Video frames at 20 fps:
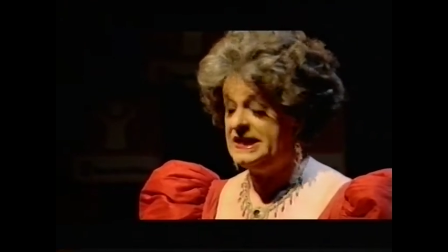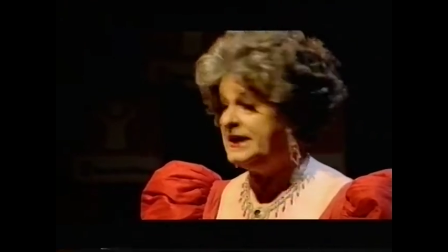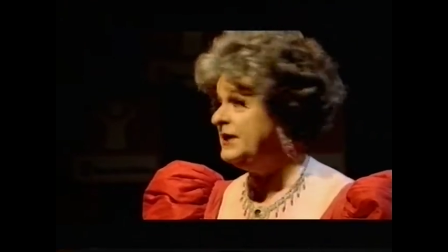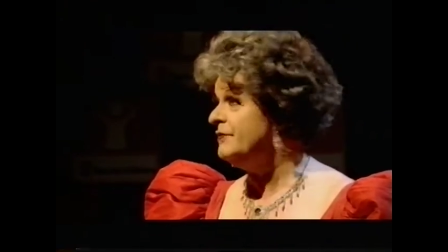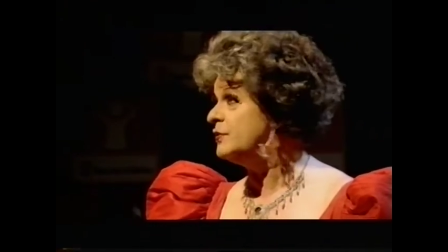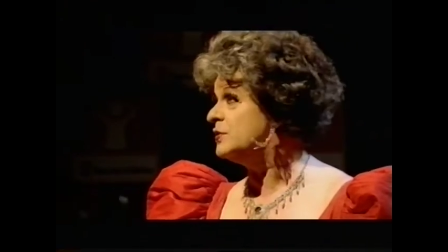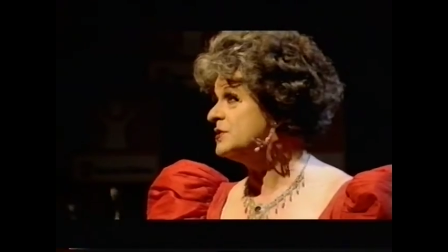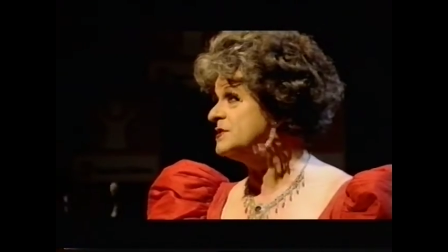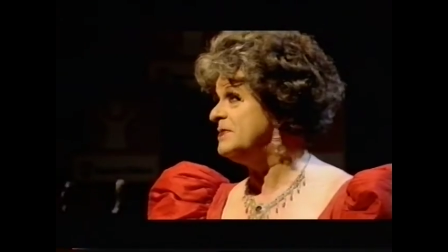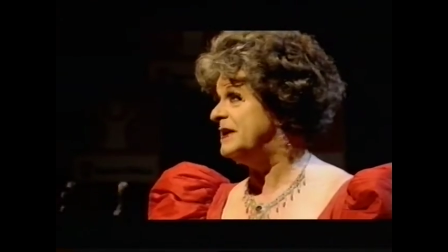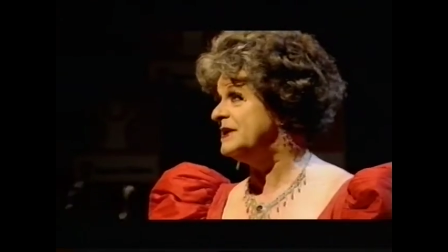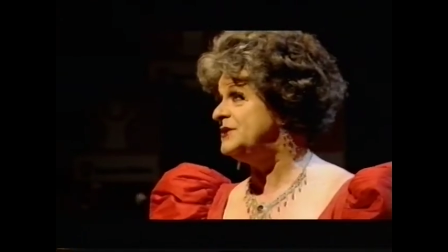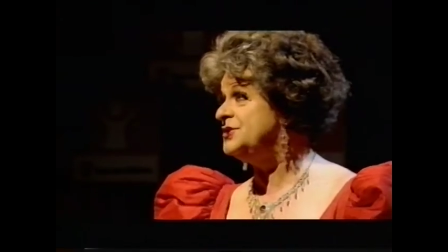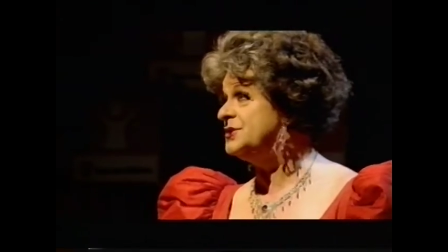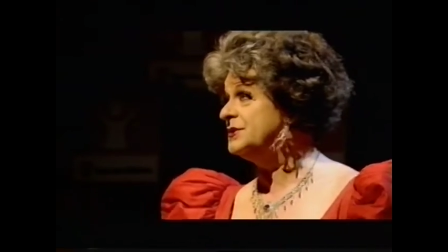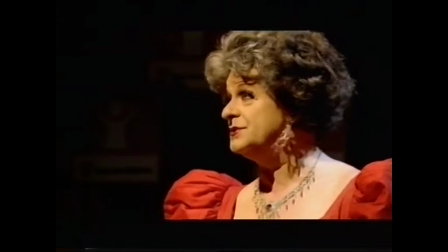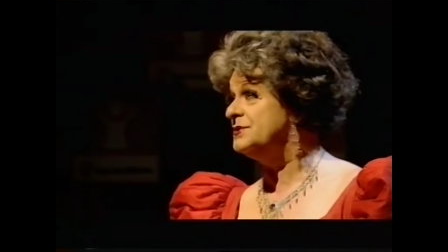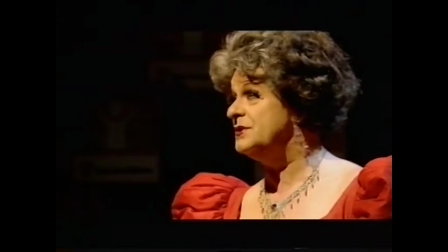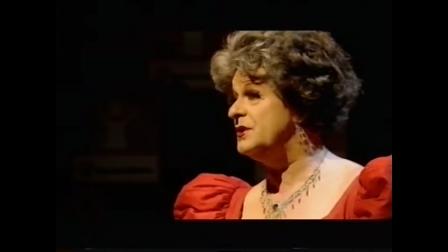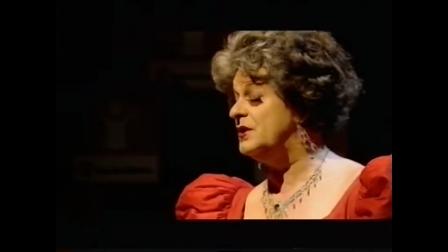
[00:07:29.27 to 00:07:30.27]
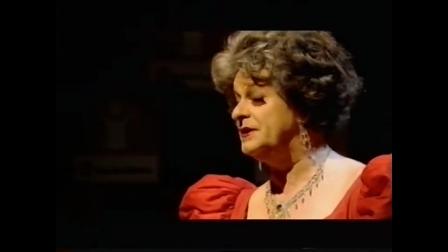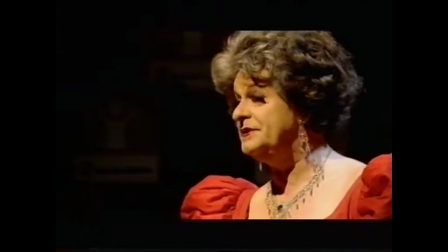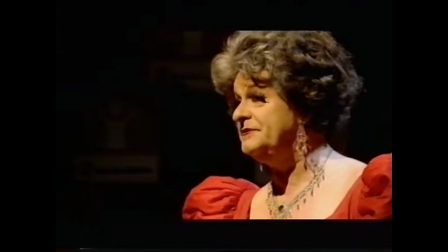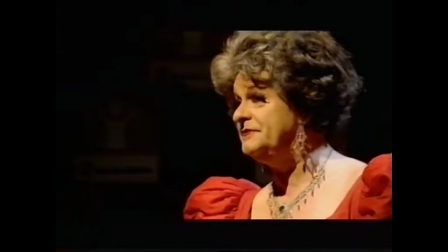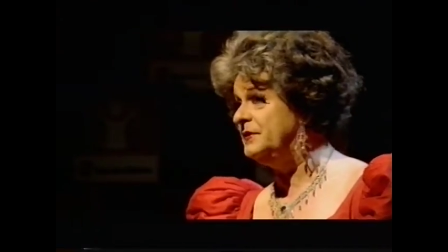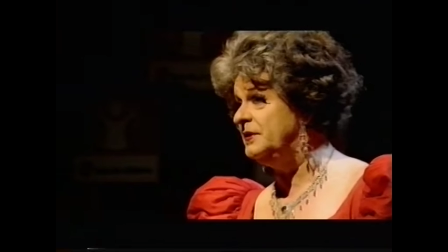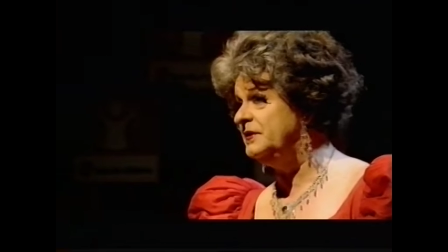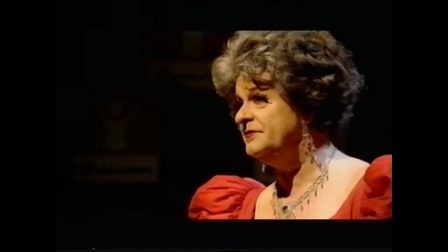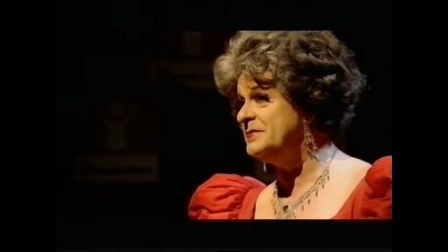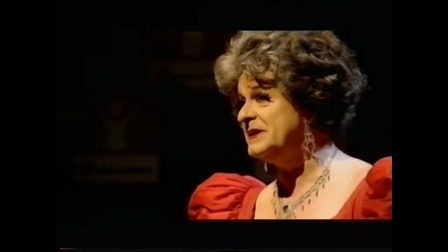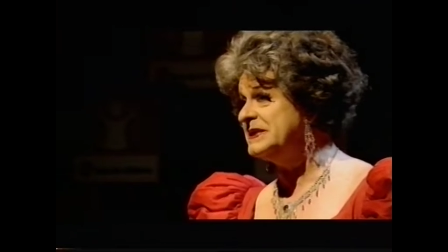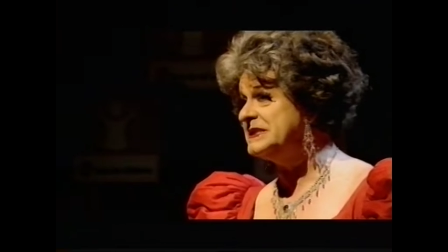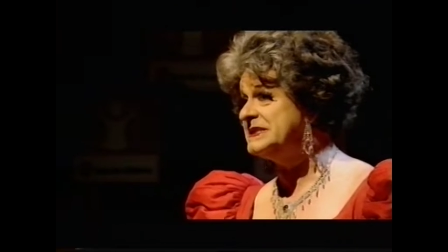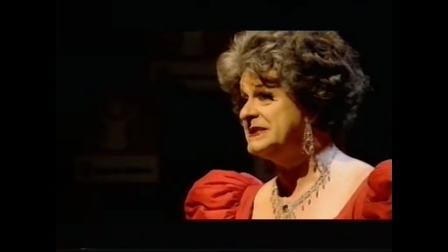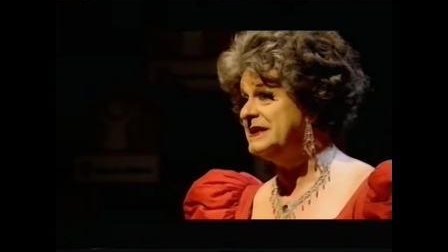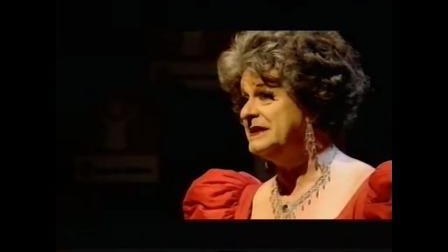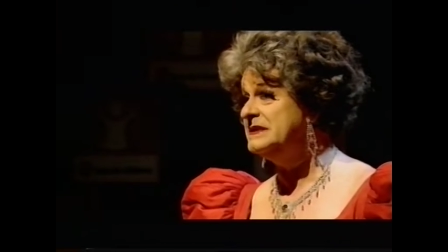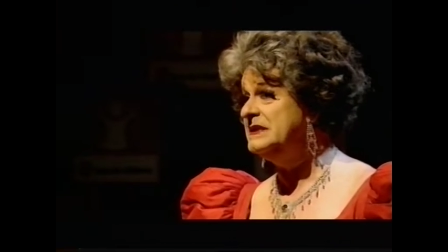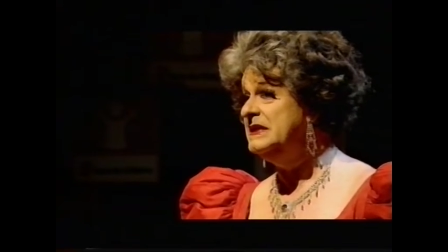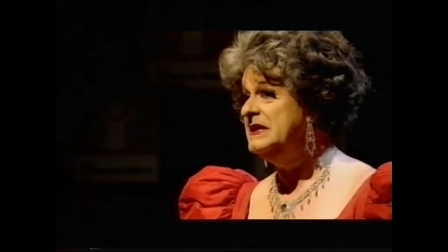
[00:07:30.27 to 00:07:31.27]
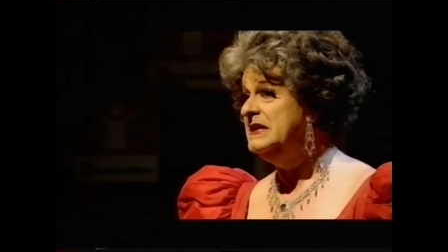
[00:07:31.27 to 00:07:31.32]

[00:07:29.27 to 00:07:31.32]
And of course, my children are involved. My son,